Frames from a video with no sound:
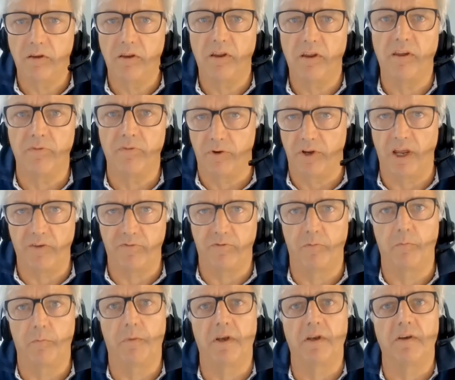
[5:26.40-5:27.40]
If we
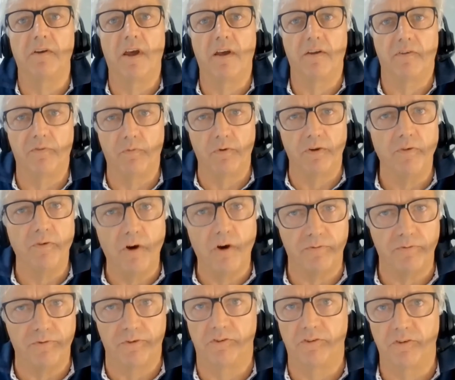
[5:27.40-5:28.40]
haven't been deaf, we've
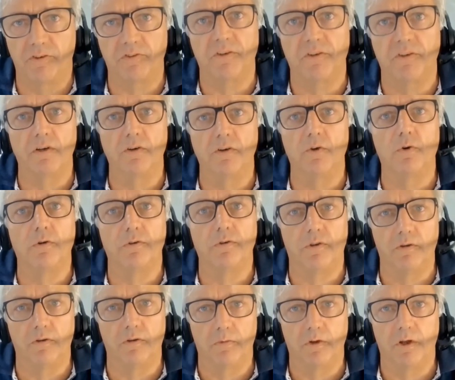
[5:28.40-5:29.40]
often just ignored
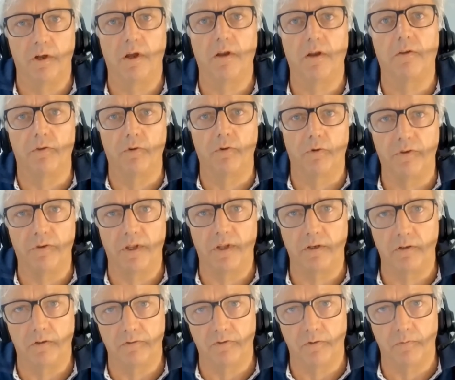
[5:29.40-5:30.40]
them and thought they're
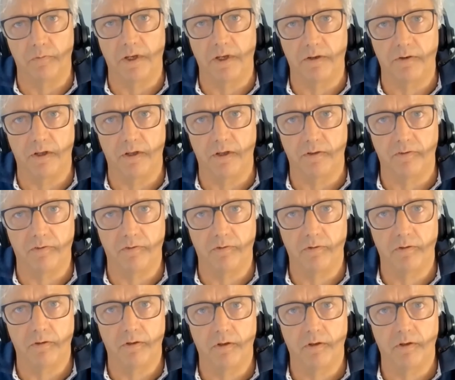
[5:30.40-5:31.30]
not about us.